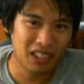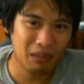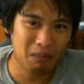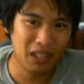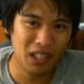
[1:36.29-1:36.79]

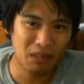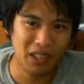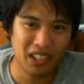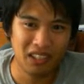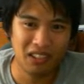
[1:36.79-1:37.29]

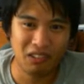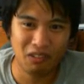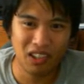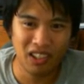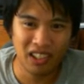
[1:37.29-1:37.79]
Bisping,
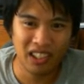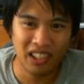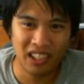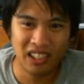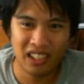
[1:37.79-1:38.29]

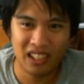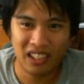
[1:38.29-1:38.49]
Woodley,